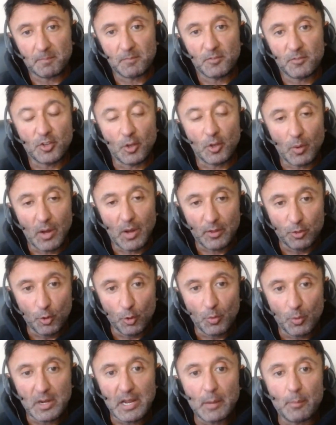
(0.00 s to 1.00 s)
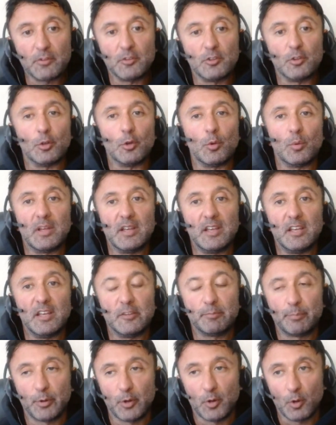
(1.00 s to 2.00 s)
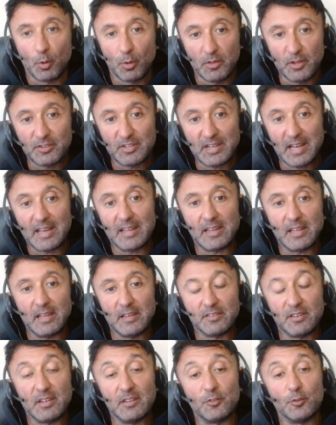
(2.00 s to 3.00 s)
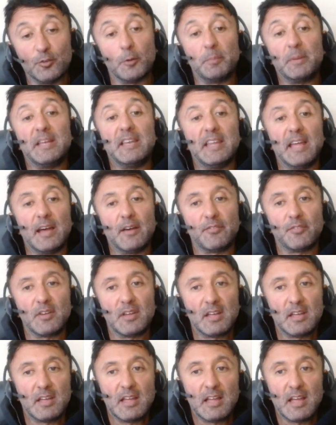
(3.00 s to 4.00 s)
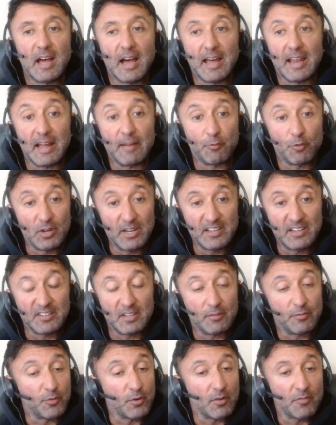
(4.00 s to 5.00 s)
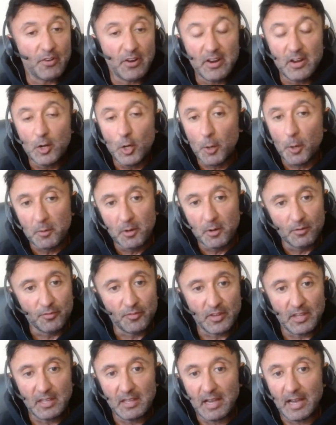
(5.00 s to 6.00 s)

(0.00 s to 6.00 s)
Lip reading: So I thought what I would do is put all those ideas into a PDF, and I've released it for a very nominal fee.